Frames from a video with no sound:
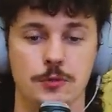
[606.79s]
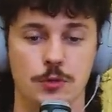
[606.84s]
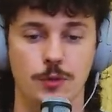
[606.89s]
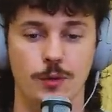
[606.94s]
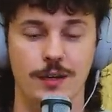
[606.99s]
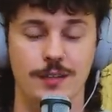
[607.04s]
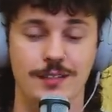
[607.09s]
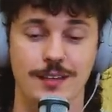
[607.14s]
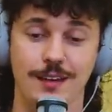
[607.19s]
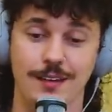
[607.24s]
So
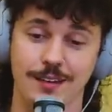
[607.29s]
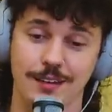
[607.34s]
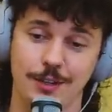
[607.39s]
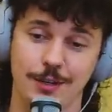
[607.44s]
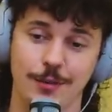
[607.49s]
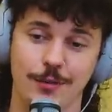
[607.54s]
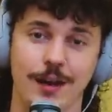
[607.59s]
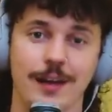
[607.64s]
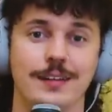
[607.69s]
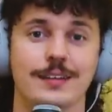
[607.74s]
I said,
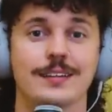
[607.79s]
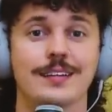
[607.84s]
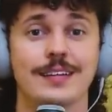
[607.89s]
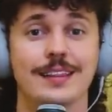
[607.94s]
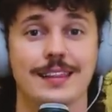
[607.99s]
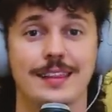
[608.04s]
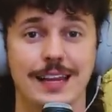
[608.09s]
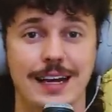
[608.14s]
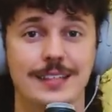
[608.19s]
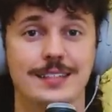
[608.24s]
"Great.
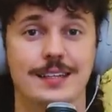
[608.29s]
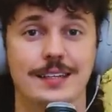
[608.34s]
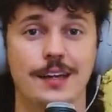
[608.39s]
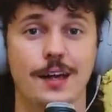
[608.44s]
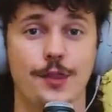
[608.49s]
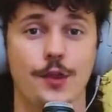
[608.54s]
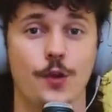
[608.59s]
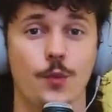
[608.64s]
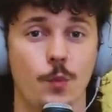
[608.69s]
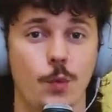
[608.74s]
That's
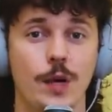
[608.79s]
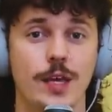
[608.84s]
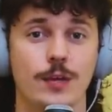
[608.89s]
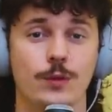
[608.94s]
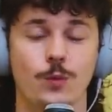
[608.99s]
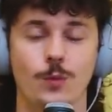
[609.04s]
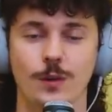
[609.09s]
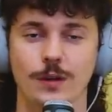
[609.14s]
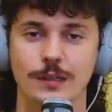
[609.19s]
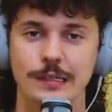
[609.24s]
another
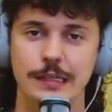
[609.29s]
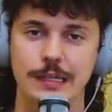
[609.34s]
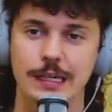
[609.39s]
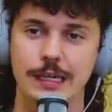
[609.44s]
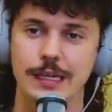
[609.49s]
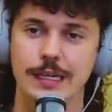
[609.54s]
weed one."